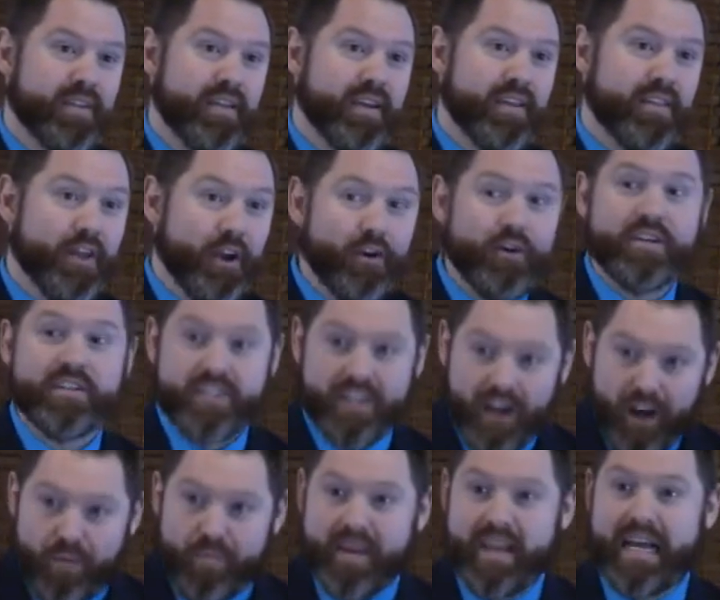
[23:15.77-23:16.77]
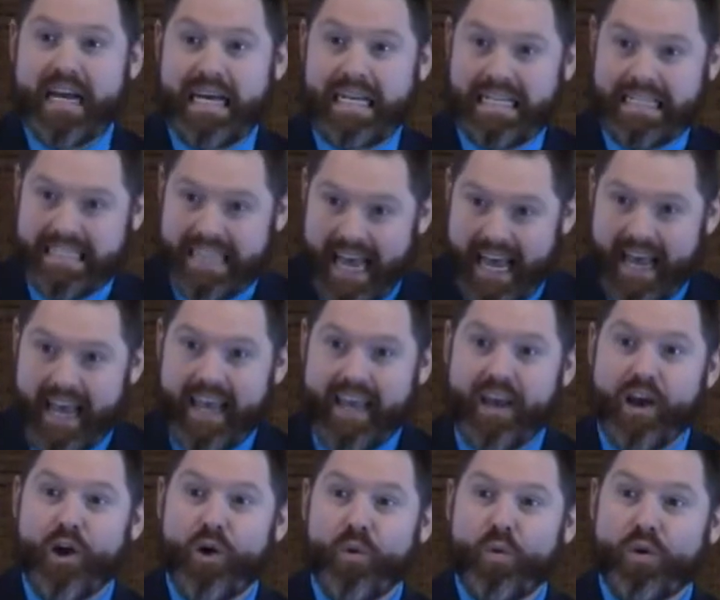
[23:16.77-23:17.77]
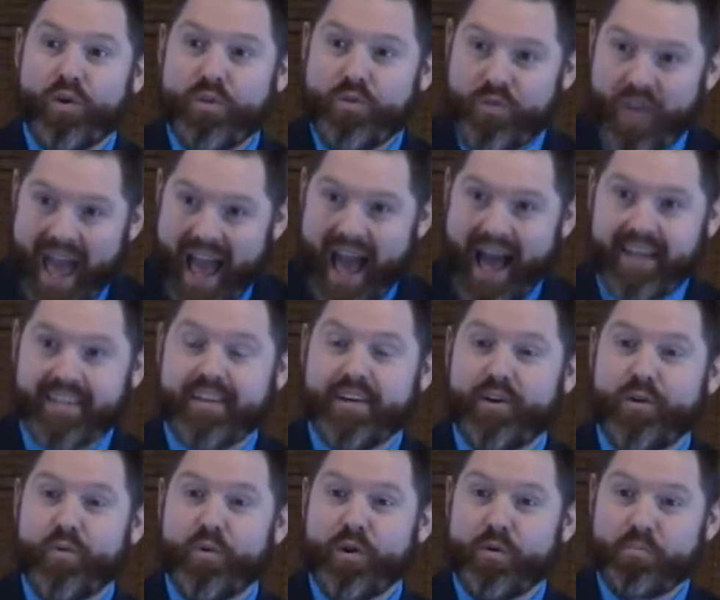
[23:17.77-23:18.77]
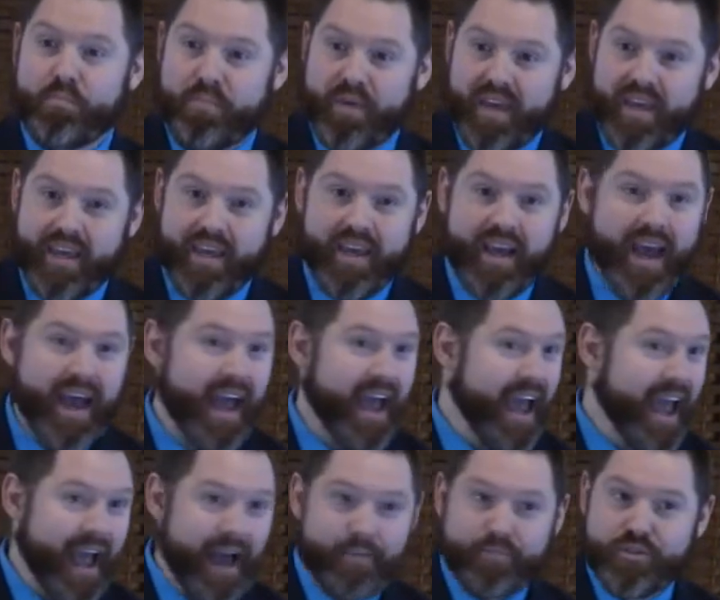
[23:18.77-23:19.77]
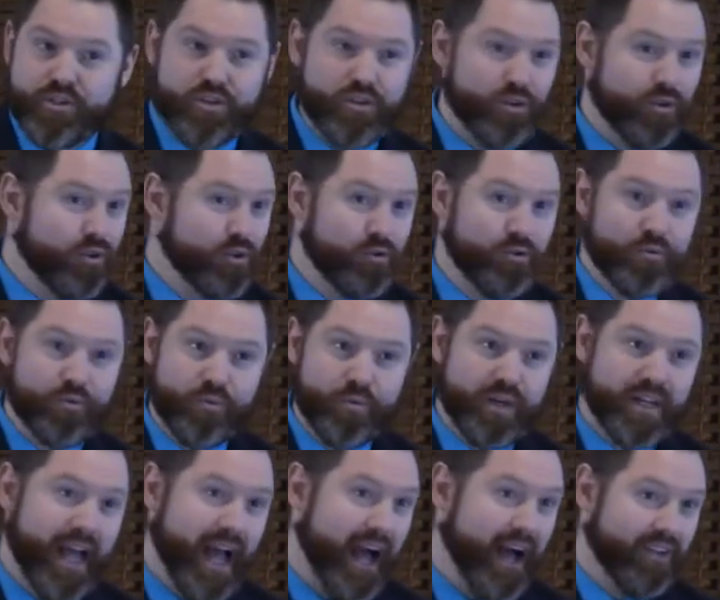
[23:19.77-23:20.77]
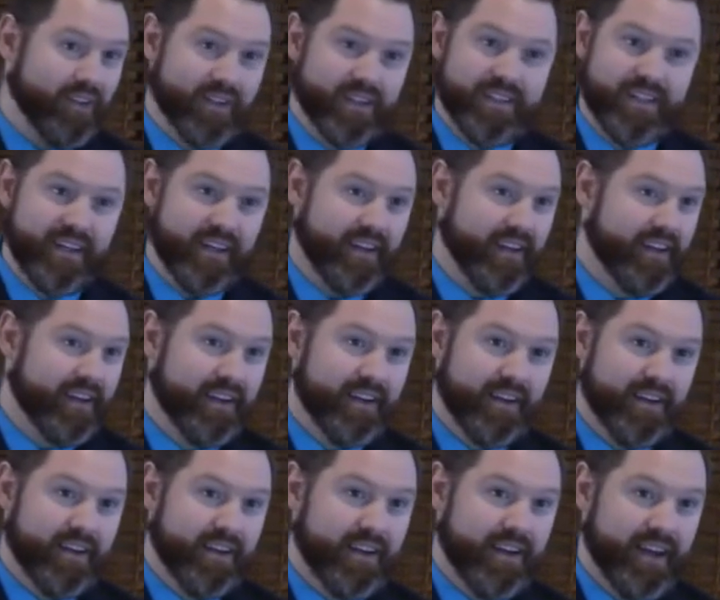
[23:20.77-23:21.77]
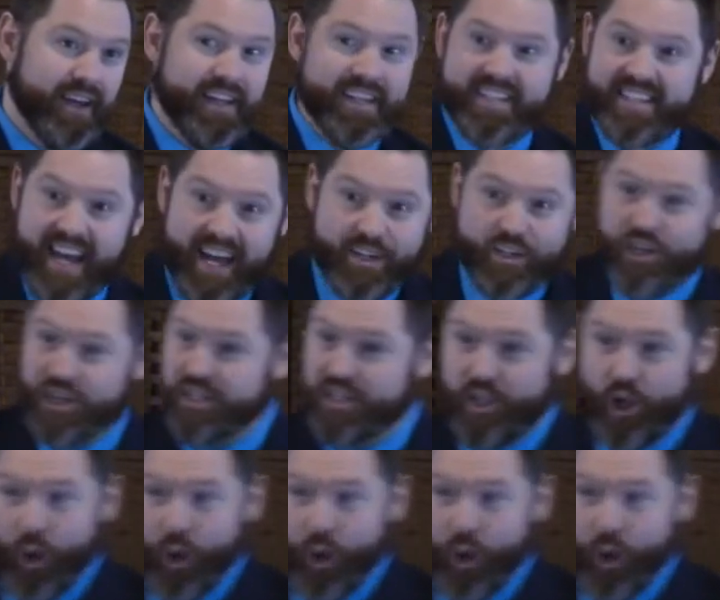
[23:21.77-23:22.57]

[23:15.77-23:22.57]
There is coming a day where that will be absolute reality. It is not just the